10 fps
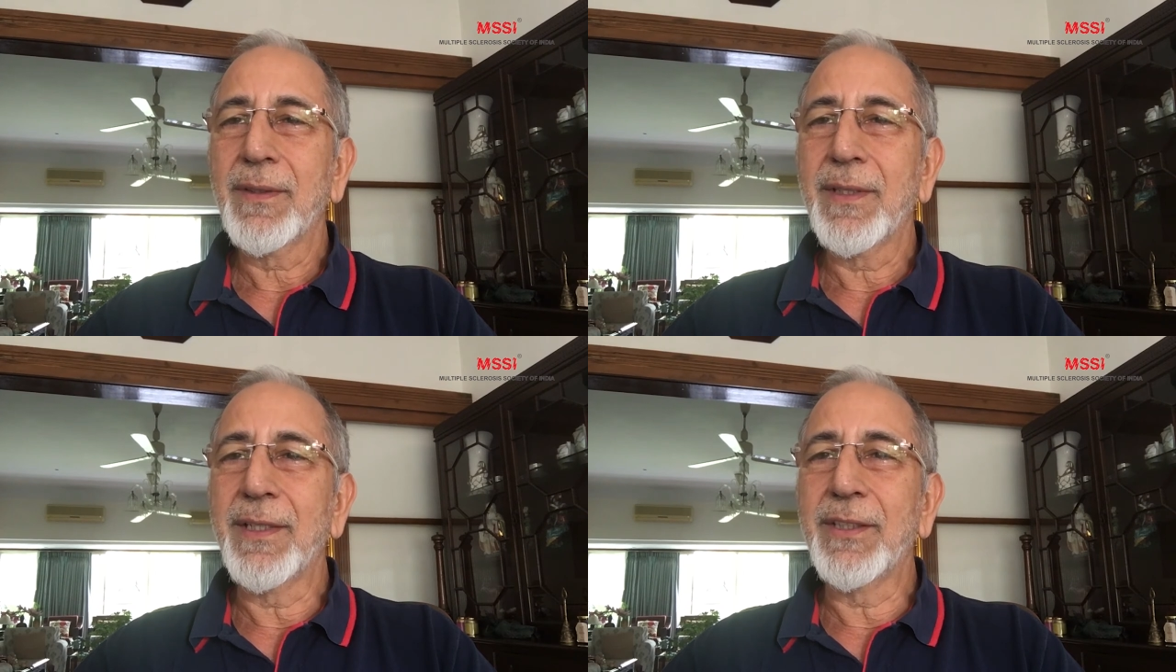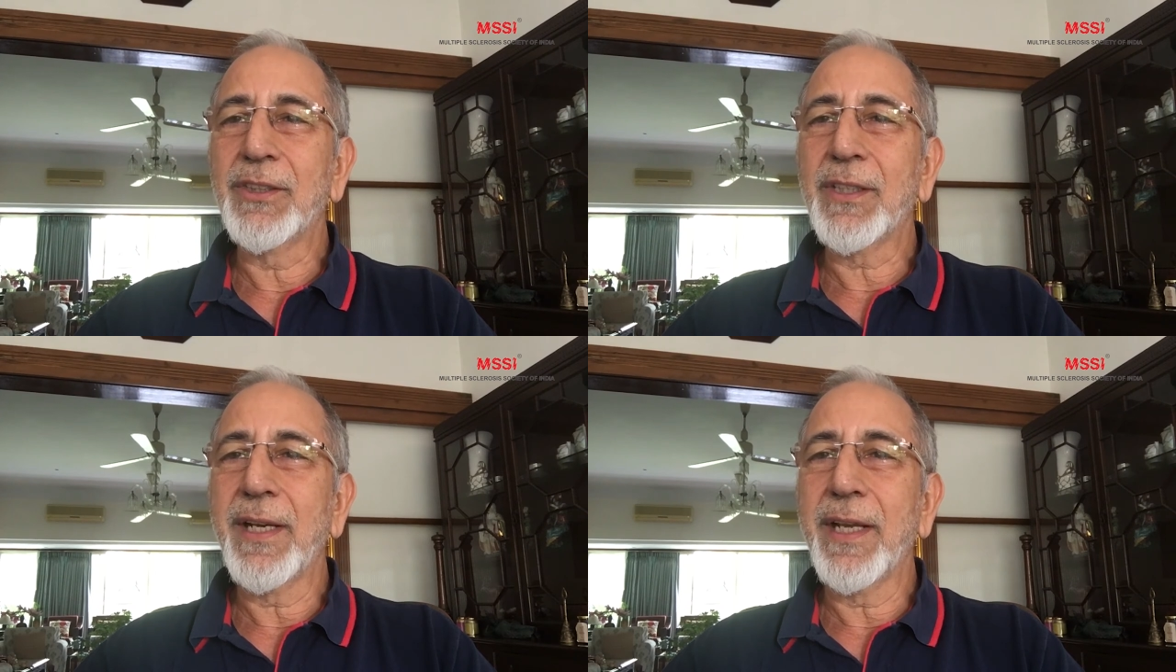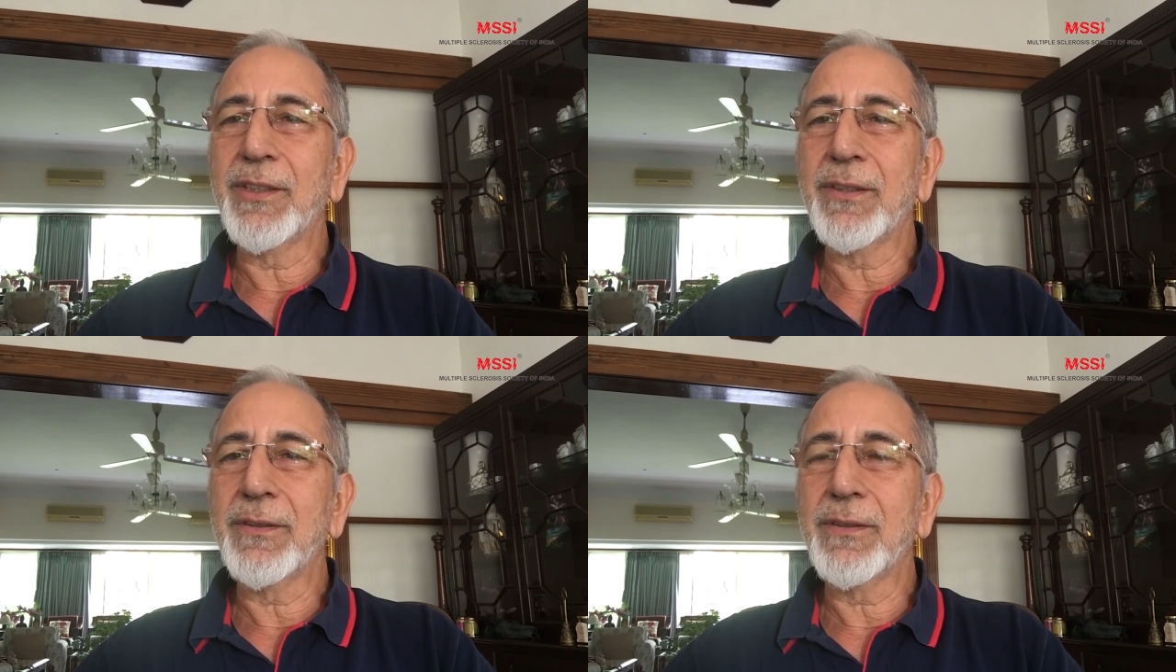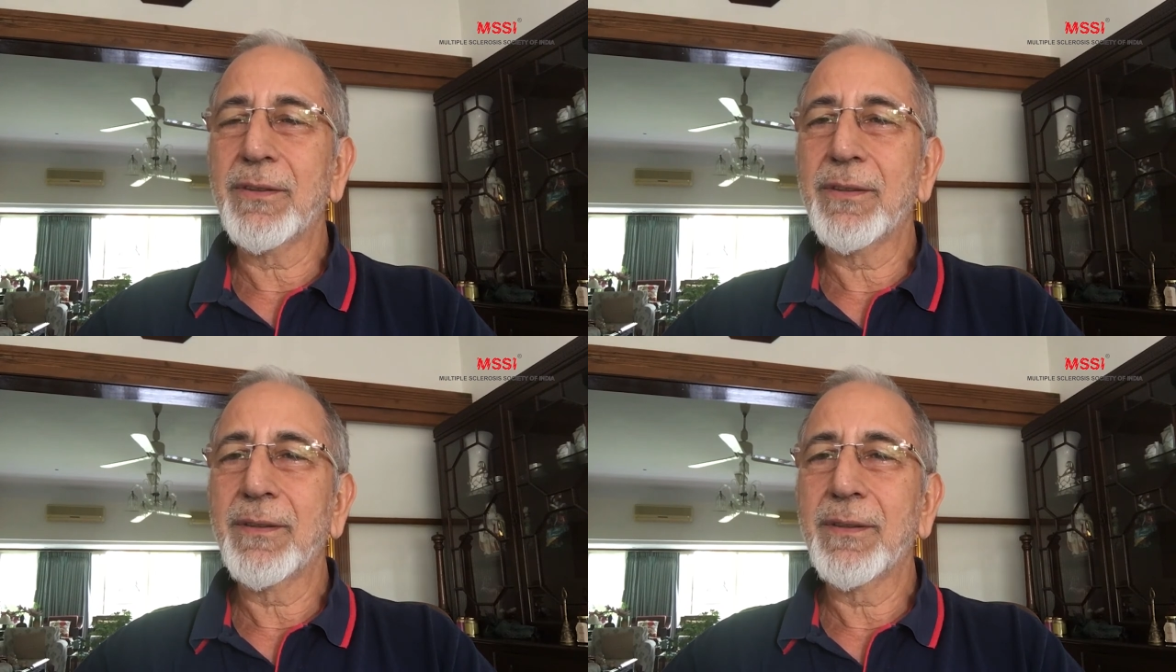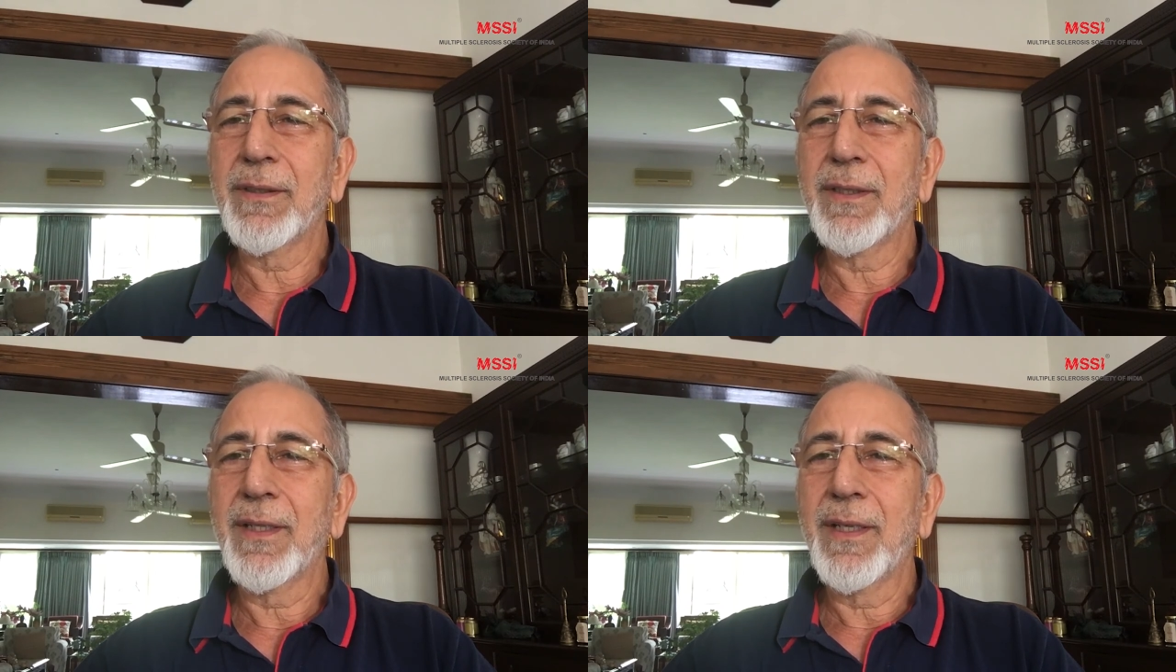that it is connections.
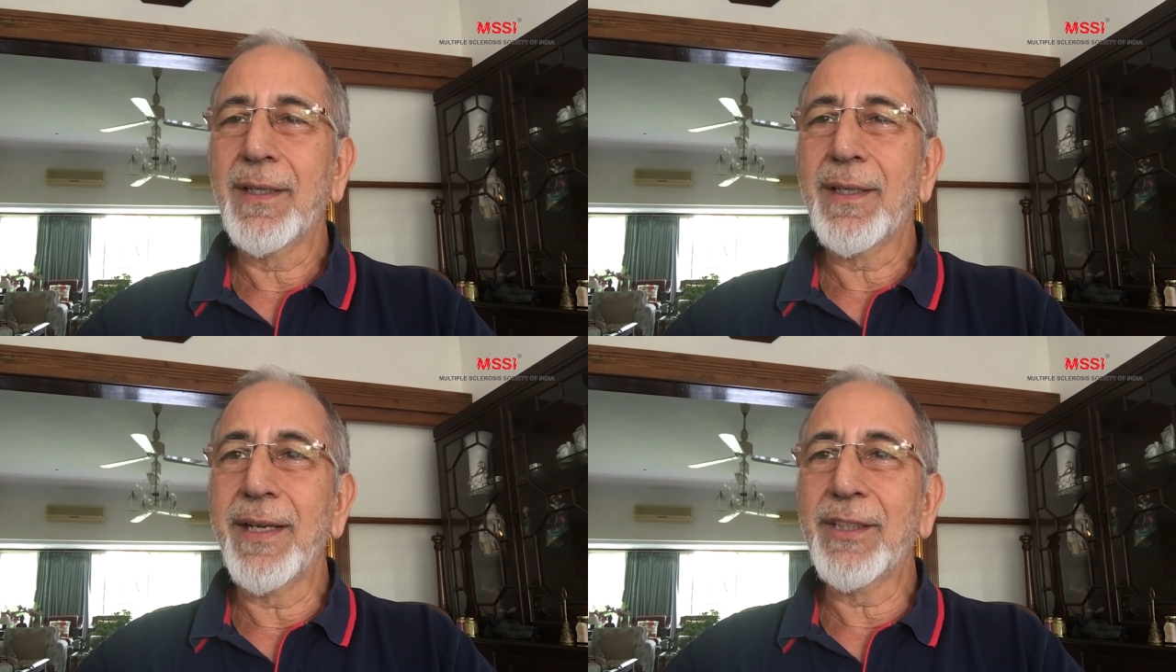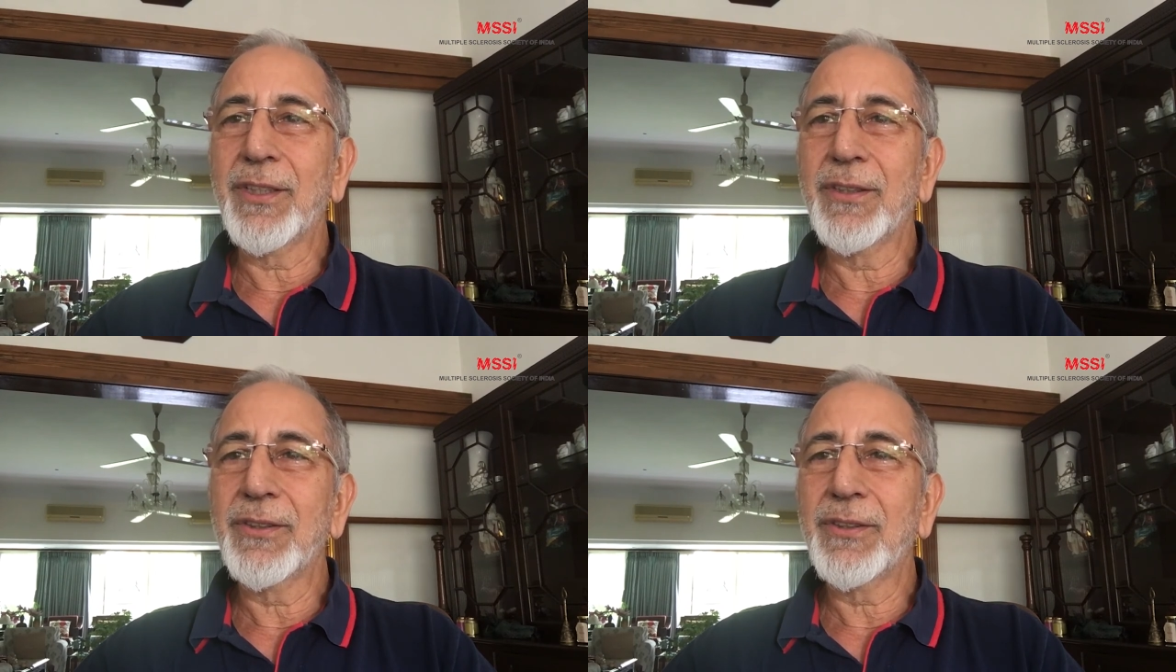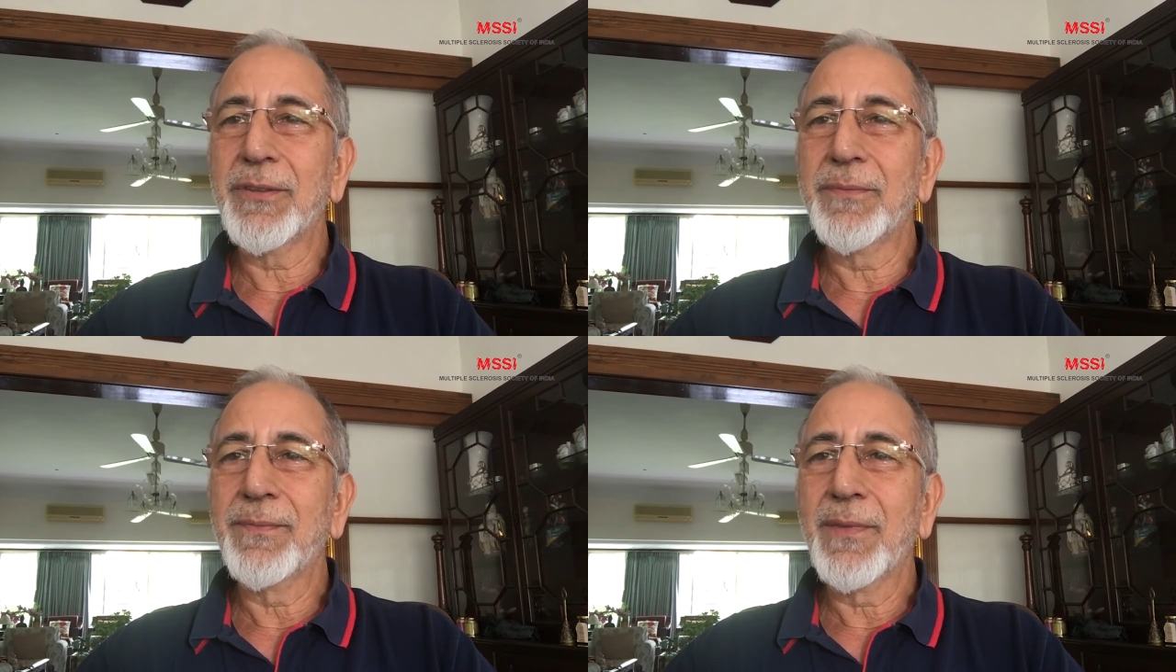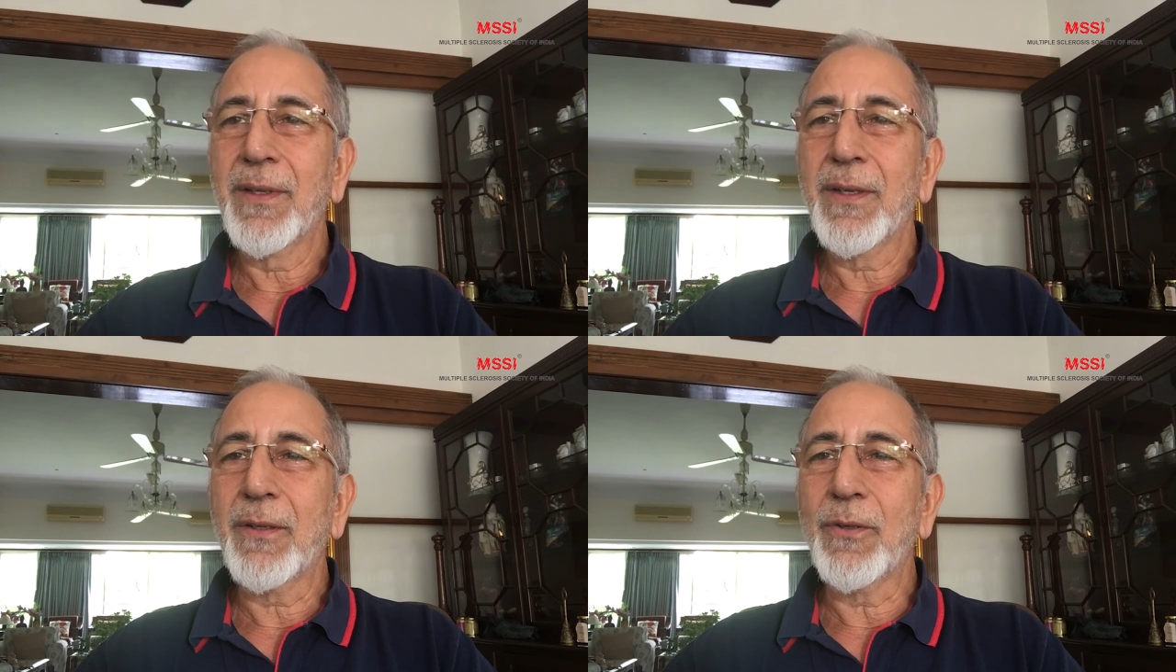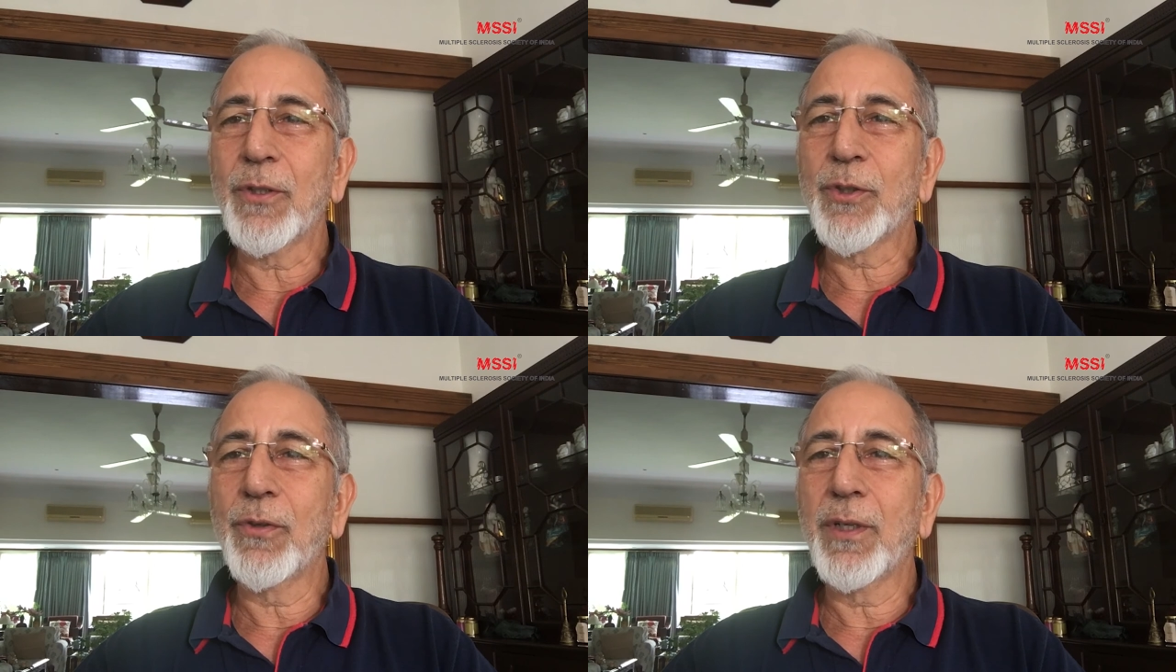Connections
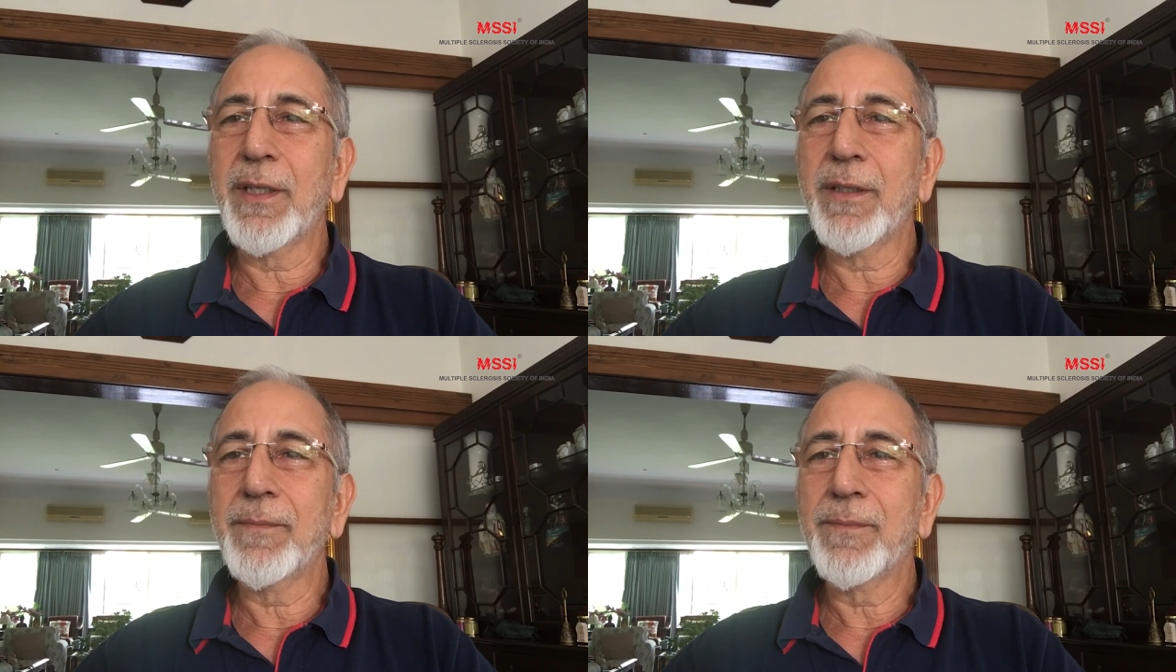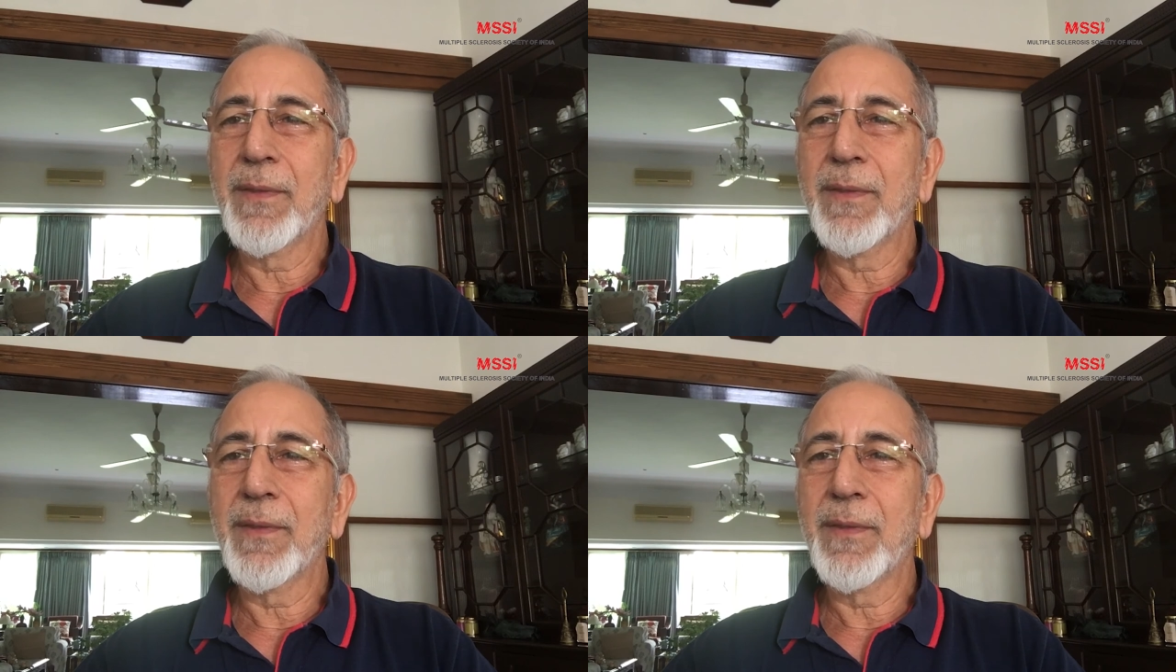not only